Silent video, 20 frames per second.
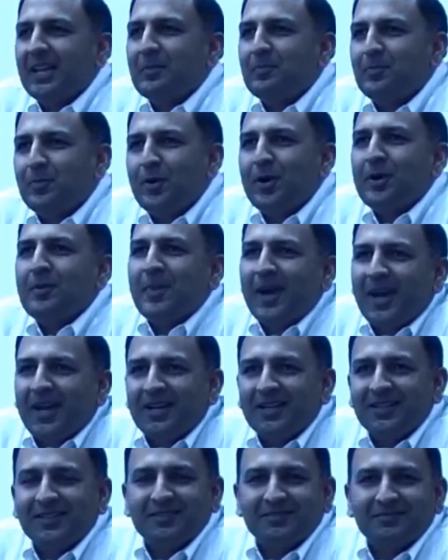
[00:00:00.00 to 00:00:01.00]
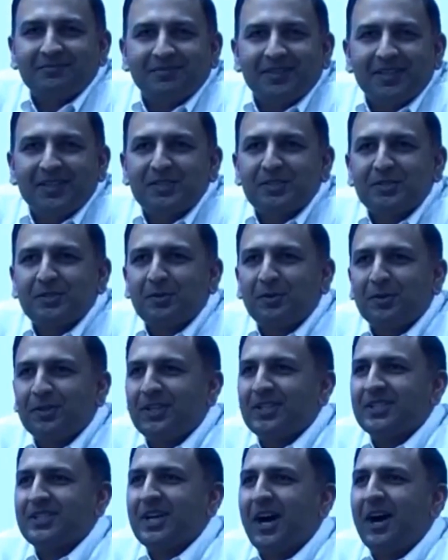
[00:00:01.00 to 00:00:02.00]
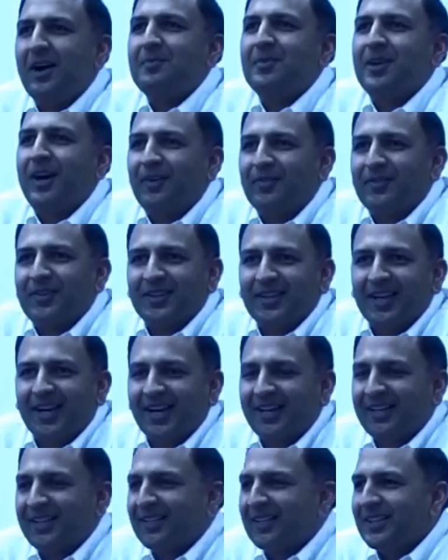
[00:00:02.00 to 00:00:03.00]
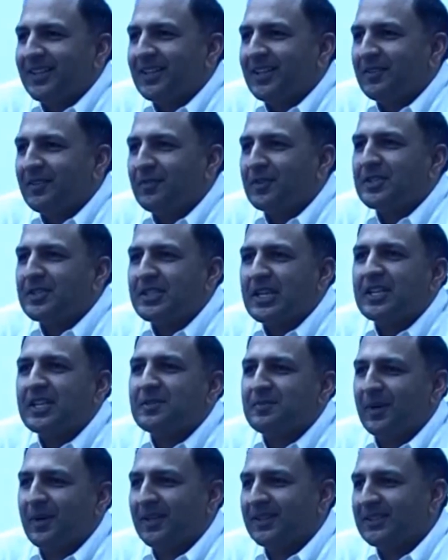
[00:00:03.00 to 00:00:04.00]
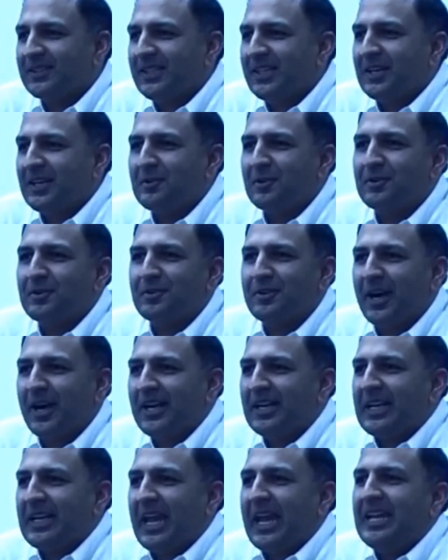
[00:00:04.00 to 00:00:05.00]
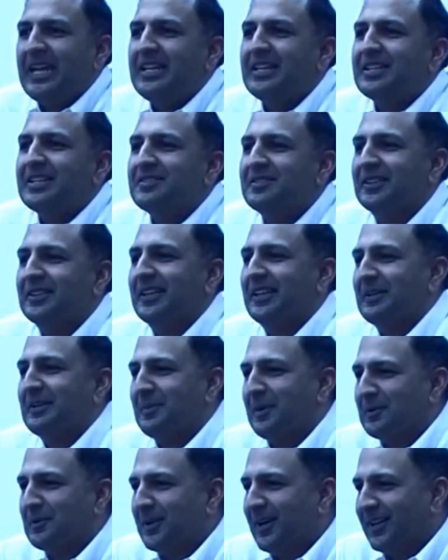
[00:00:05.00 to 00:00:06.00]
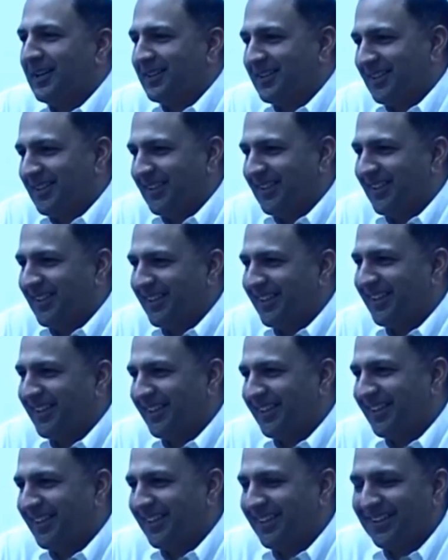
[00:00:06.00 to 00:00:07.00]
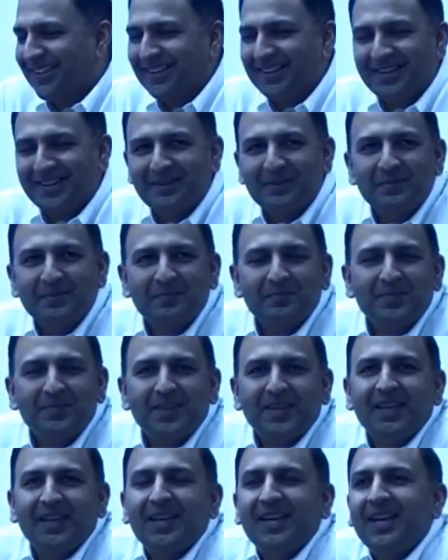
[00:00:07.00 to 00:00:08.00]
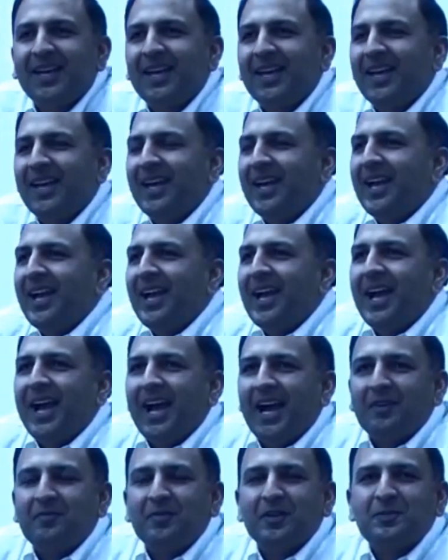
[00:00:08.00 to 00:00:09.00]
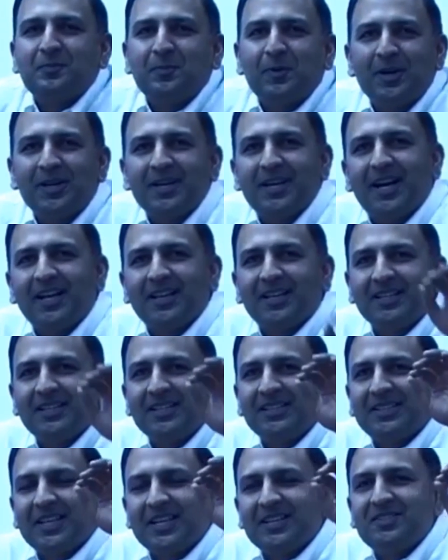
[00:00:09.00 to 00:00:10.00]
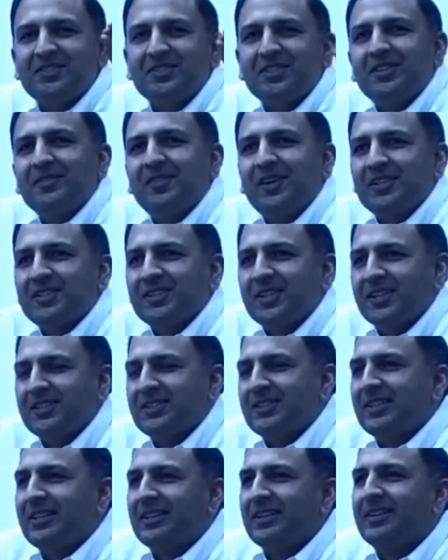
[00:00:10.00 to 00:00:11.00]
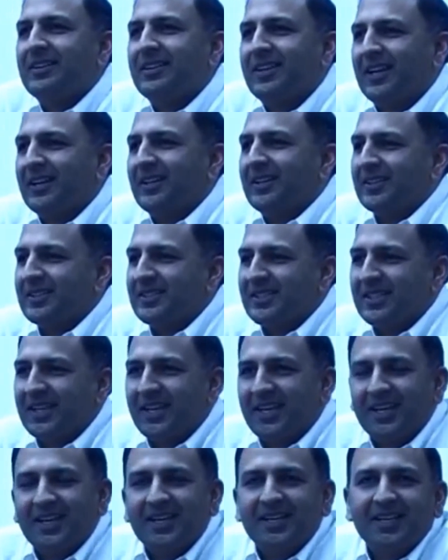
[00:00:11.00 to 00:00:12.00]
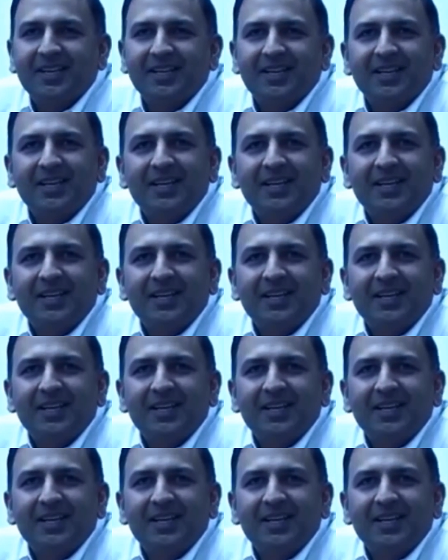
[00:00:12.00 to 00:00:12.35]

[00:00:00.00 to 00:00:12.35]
And the poor man is so disarmed after that for 6 months he cannot write anything critical about Gandhi, right? At which point Gandhiji sends Srinivas Shastri a little letter saying,